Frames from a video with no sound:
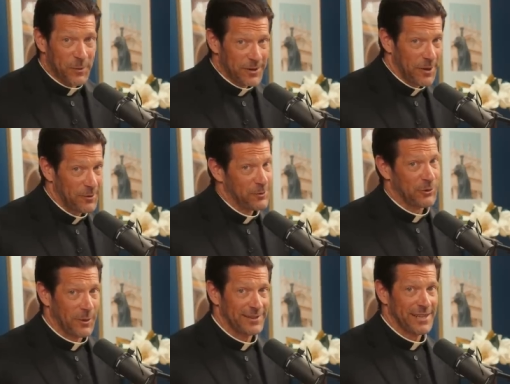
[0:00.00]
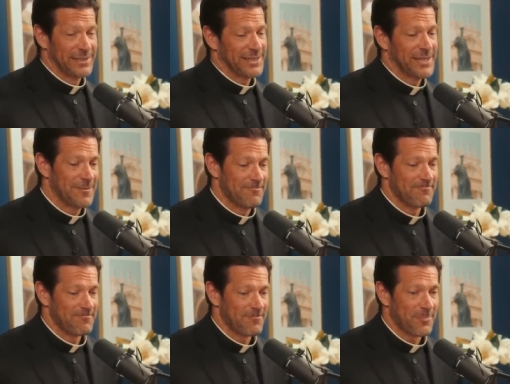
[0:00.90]
everyone know who joins us.
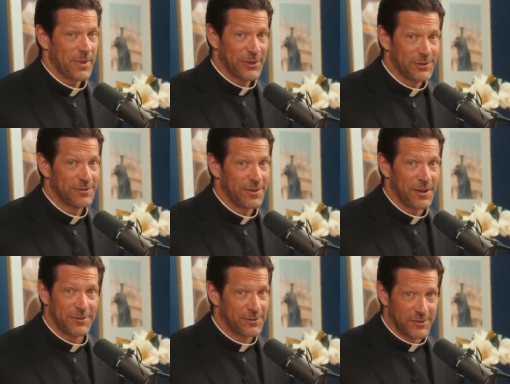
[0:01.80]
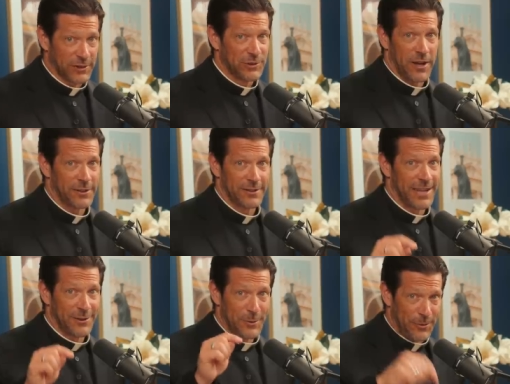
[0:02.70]
Um, this is a, such an honor.
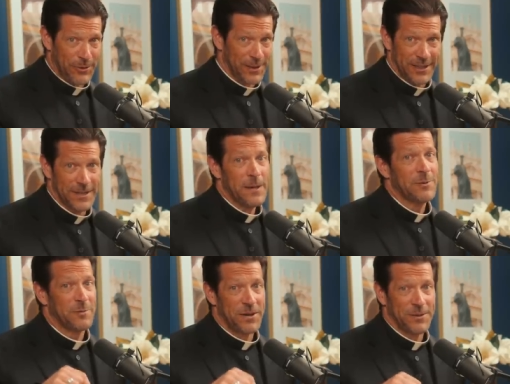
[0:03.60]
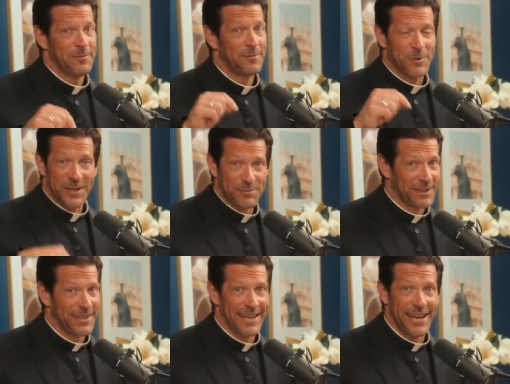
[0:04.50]
Day two thirty tomorrow. Press
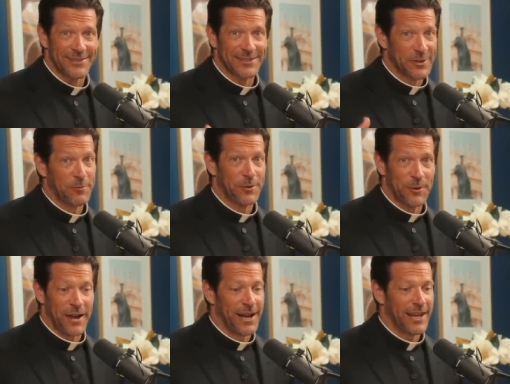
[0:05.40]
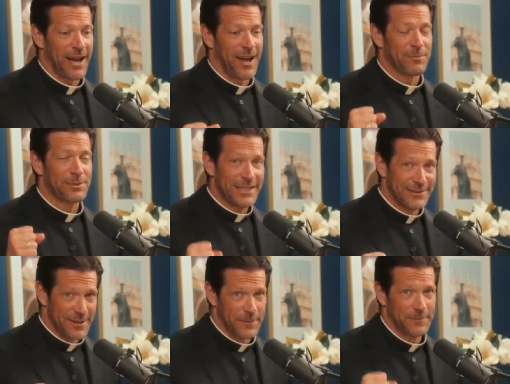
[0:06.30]
play and just go for the ride. Uh,
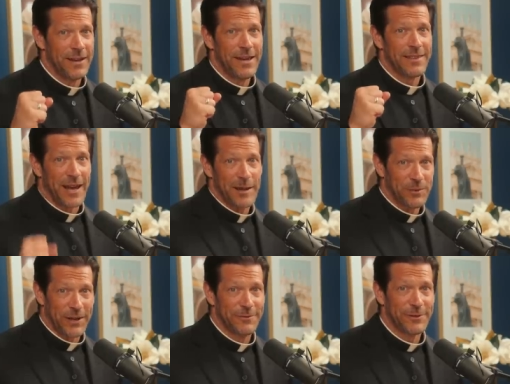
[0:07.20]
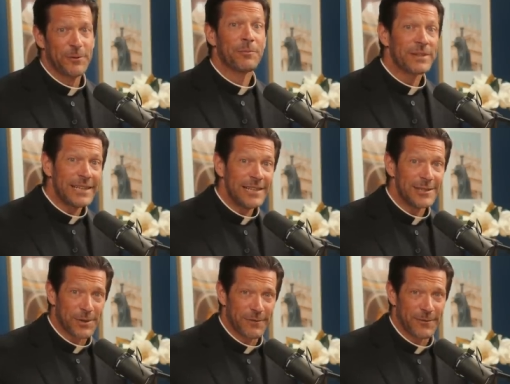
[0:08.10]
please know I am praying for you.
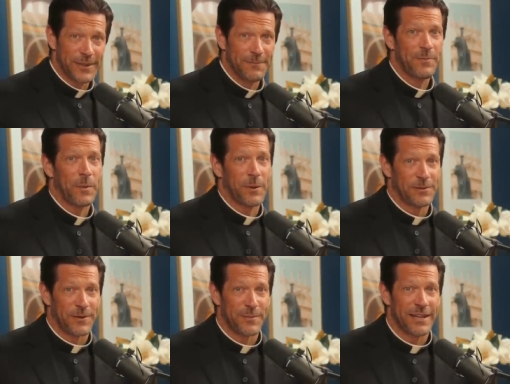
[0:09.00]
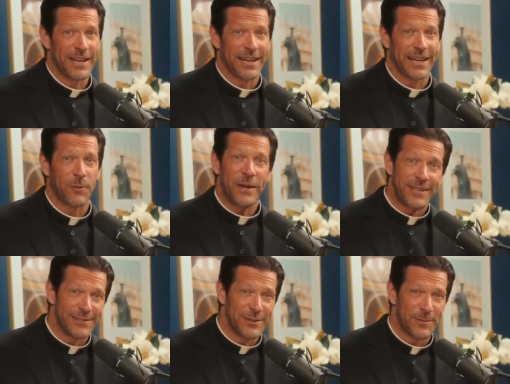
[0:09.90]
Please pray for me. My name is Father Mike, and I cannot
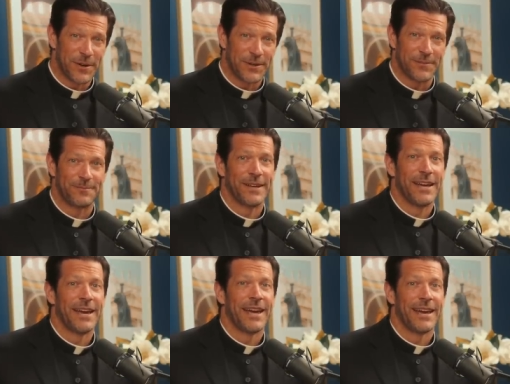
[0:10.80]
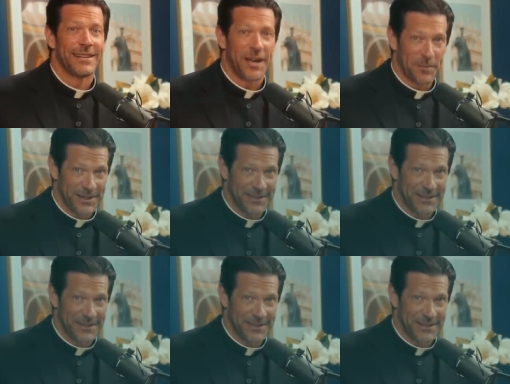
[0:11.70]
wait to see you tomorrow. God